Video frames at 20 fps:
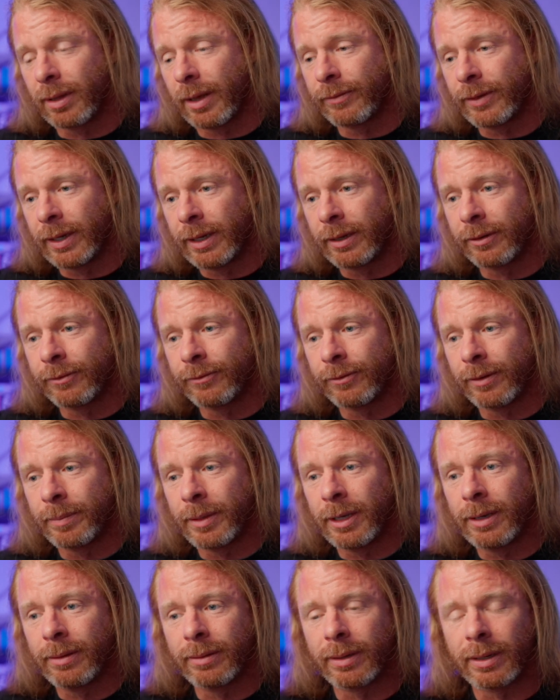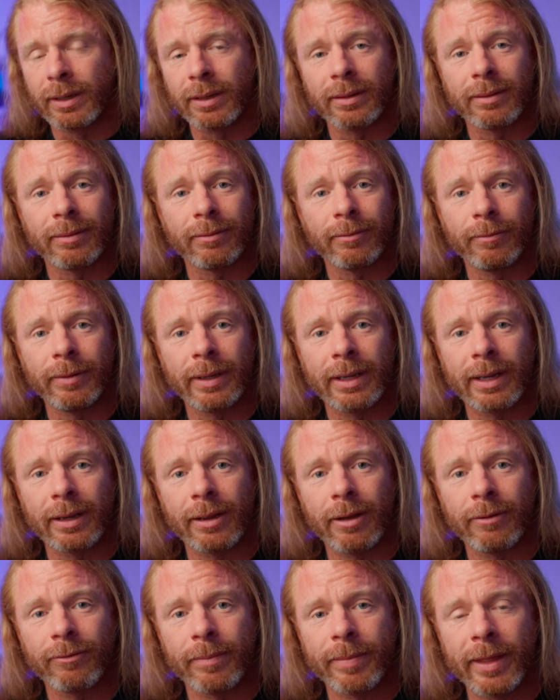Love to hear from you, and we can
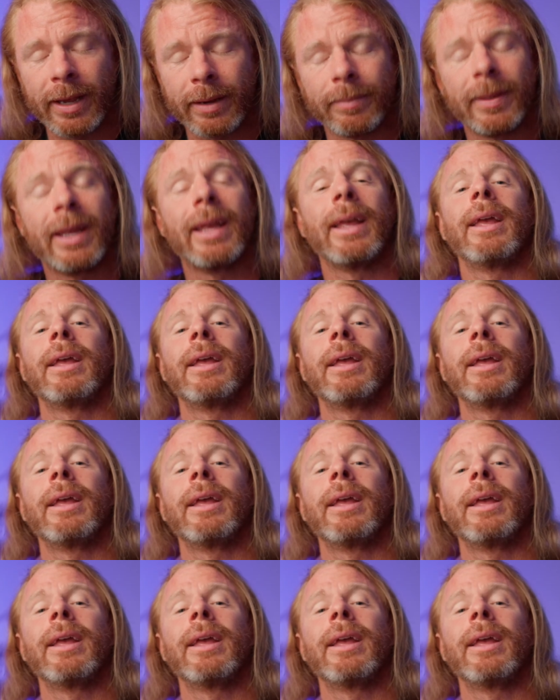go from there.